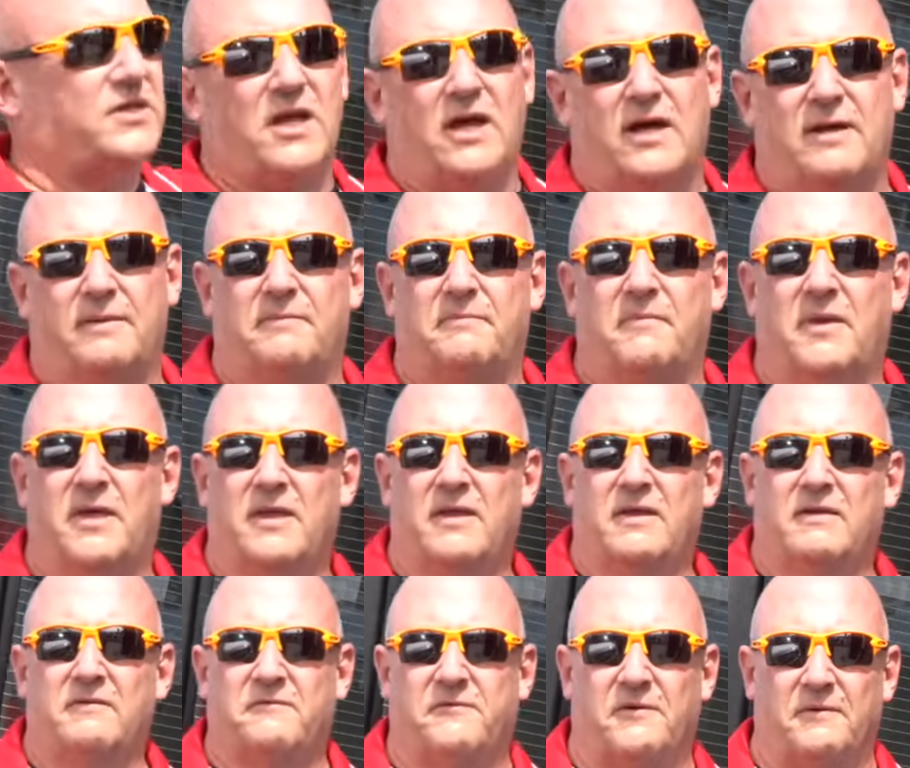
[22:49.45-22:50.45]
come
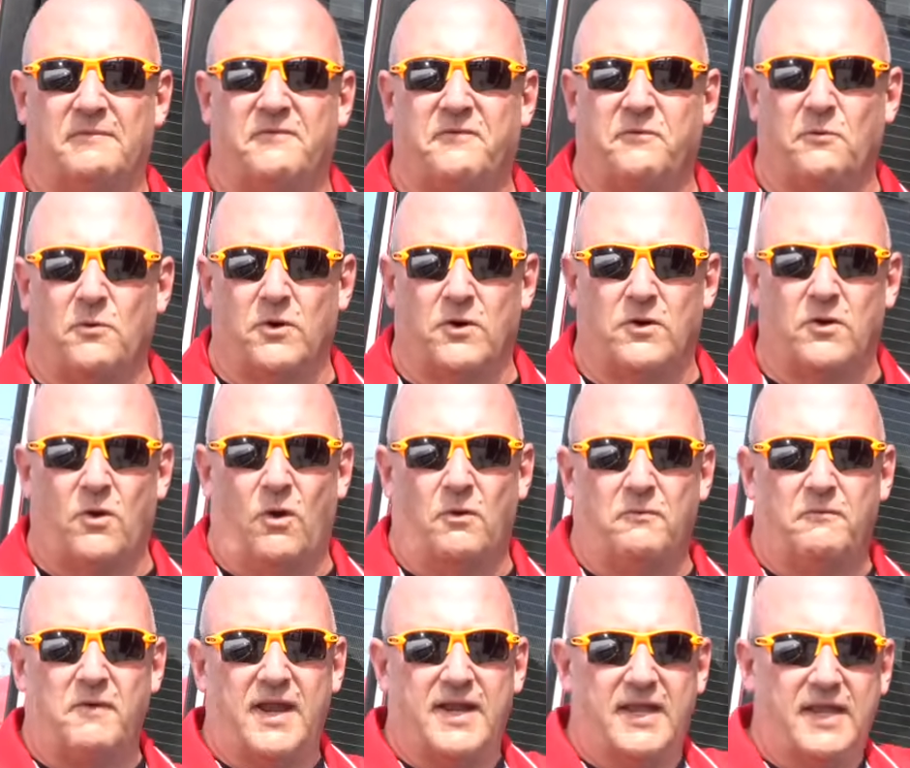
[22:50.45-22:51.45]
from Ford
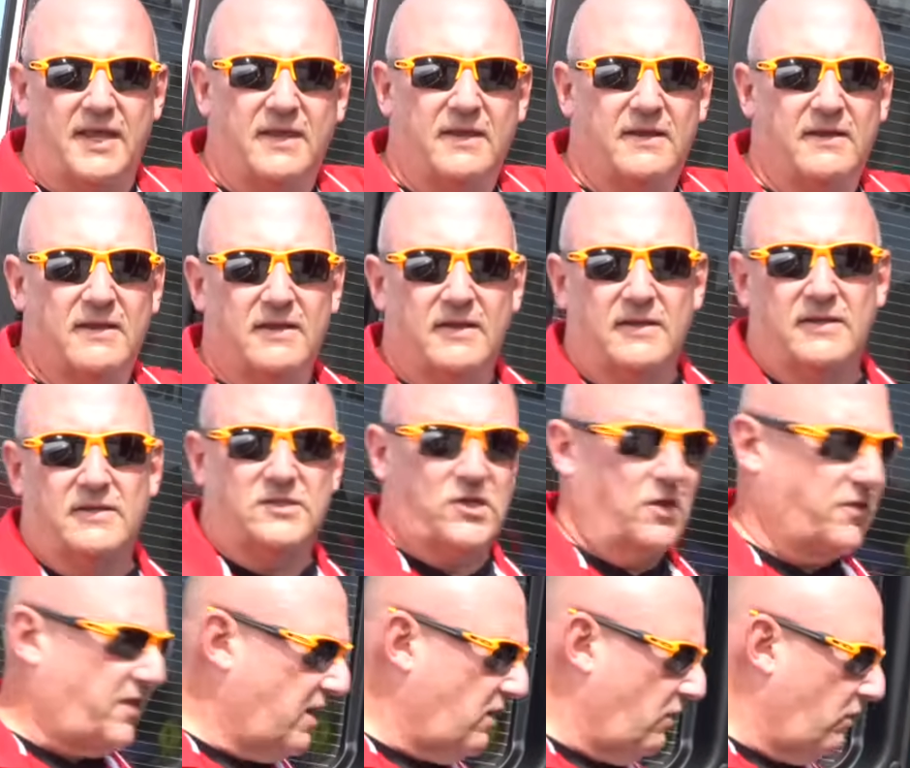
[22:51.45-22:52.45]
already, so
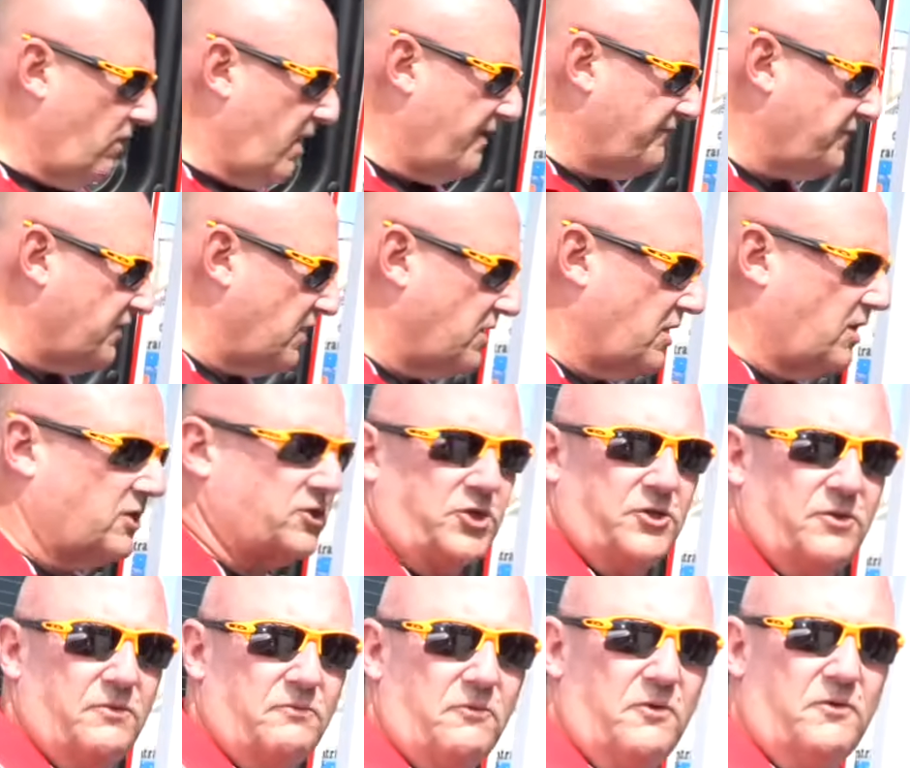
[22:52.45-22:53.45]
they don't have to touch
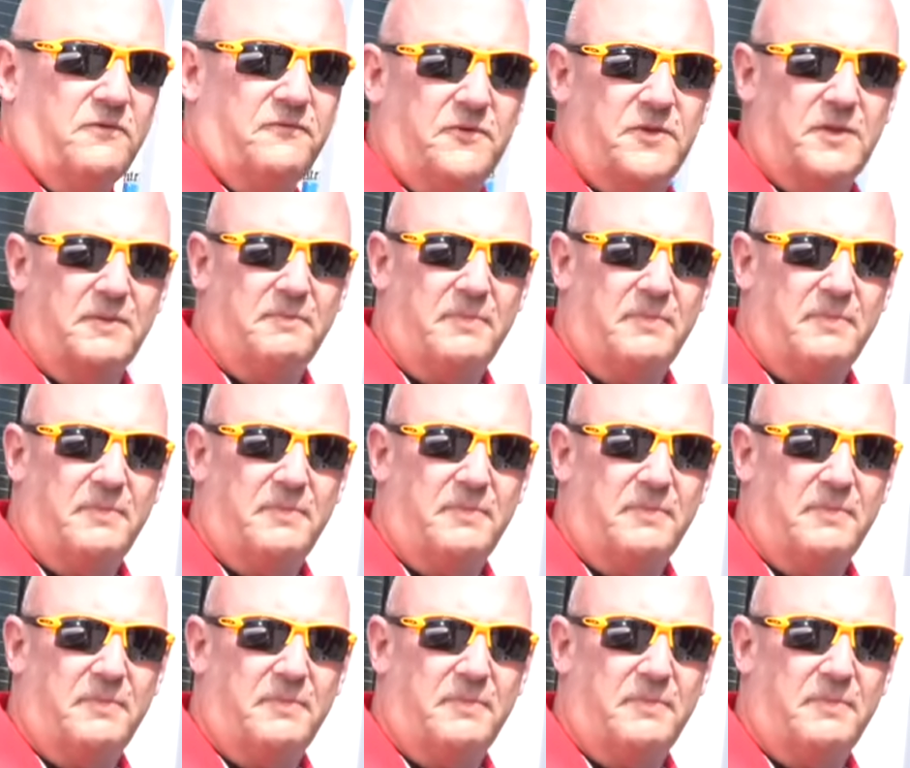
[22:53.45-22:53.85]
the roof or the